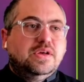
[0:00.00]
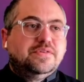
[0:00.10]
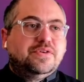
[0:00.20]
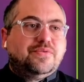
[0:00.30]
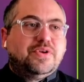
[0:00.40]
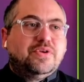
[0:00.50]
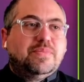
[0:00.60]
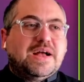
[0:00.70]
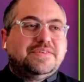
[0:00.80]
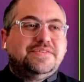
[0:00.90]
So if we don't
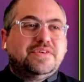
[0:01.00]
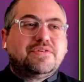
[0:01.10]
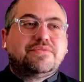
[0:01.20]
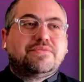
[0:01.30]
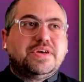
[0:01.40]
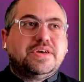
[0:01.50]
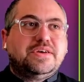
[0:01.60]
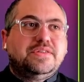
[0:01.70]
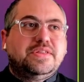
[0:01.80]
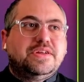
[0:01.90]
pass these other three,
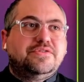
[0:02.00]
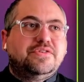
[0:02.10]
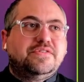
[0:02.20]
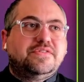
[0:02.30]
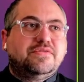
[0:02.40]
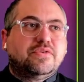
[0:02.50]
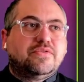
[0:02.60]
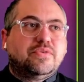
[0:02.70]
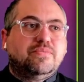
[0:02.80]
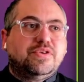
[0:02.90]
then it should just look for
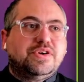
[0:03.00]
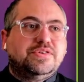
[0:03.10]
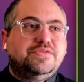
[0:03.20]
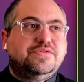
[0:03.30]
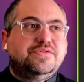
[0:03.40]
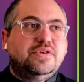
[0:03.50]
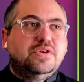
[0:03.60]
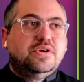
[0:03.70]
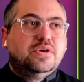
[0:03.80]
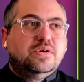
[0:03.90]
bridge
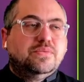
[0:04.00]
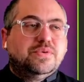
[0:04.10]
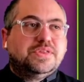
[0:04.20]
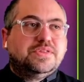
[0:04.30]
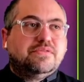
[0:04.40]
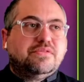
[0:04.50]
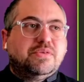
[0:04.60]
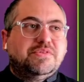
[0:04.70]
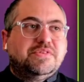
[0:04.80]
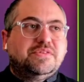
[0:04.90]
with the
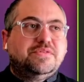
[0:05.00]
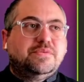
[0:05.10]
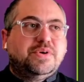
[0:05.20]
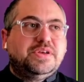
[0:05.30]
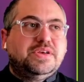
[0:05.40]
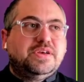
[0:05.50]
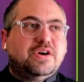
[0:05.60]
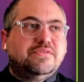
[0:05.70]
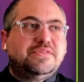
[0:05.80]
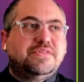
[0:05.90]
limit set to 20,
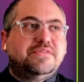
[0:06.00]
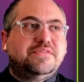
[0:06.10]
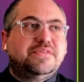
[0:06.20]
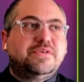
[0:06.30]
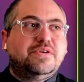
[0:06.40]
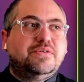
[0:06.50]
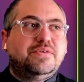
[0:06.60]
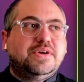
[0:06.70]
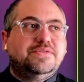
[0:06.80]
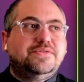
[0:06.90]
offset to 0,
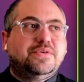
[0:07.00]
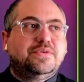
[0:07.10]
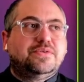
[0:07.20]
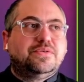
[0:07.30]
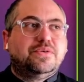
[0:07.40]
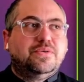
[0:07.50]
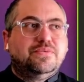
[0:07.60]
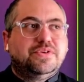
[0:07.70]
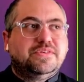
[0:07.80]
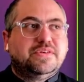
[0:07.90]
and total
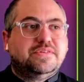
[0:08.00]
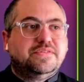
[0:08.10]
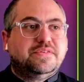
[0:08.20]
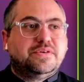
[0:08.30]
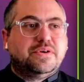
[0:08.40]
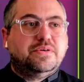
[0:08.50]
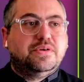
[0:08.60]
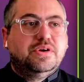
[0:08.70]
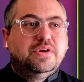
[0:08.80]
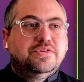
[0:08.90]
only set to 0.
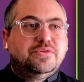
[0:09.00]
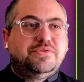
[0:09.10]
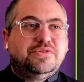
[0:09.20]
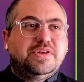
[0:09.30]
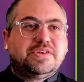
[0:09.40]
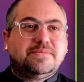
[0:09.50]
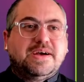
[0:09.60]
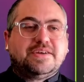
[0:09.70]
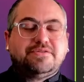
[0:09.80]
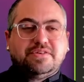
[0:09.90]
So we should
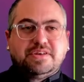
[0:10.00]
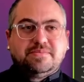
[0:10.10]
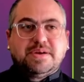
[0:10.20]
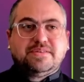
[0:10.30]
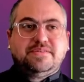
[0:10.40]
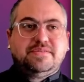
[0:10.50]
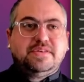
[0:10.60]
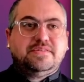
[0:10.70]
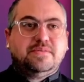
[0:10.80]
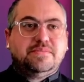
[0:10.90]
actually expect to see
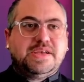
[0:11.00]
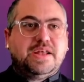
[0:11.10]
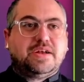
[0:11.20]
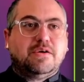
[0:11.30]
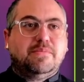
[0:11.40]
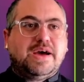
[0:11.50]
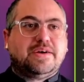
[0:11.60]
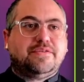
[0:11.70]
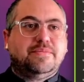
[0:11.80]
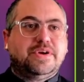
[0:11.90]
some data come back
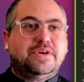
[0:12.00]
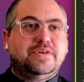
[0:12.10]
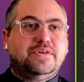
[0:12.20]
from there.